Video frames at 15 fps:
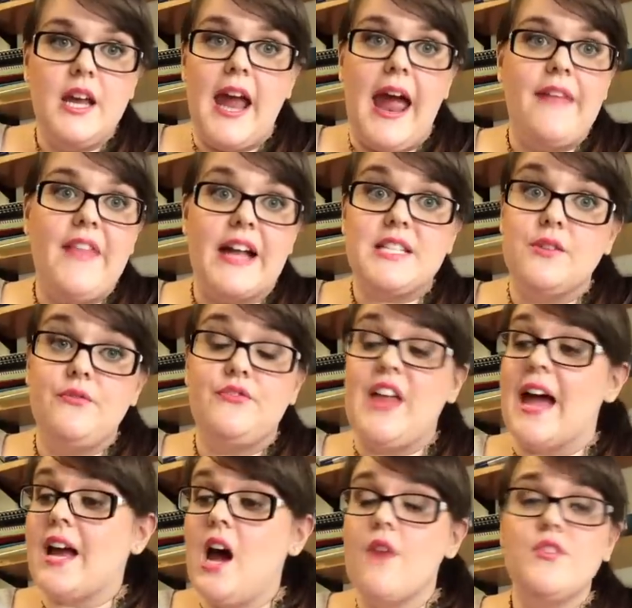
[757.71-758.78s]
And
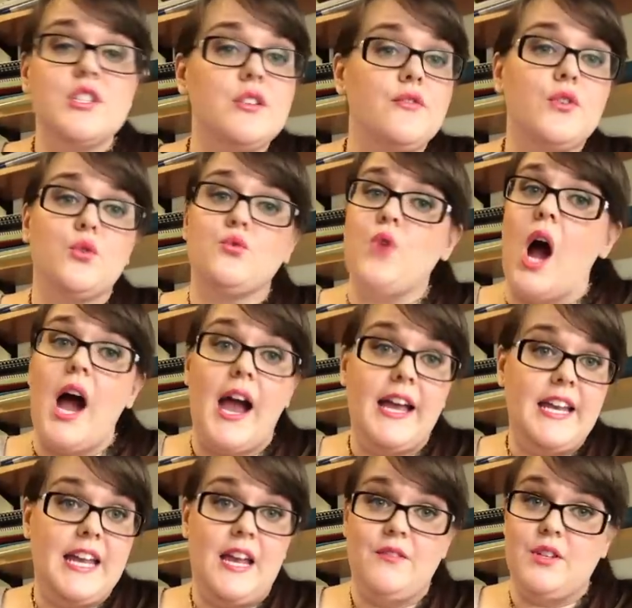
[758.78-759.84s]
that covers a
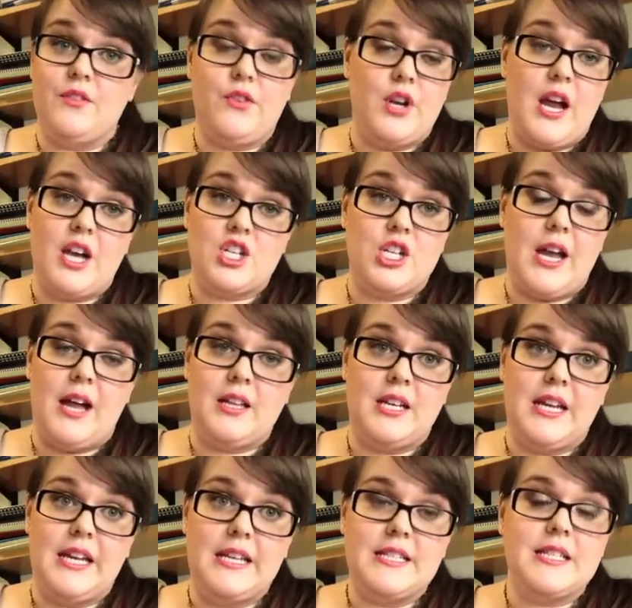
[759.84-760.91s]
variety of different
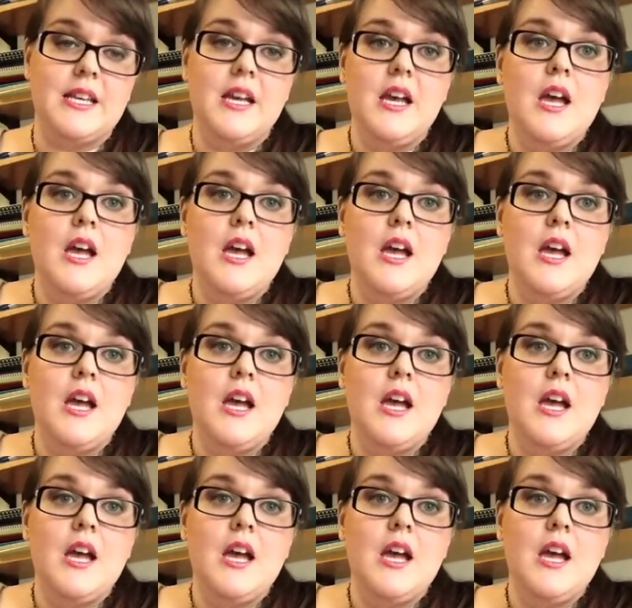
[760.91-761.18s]
nationalities.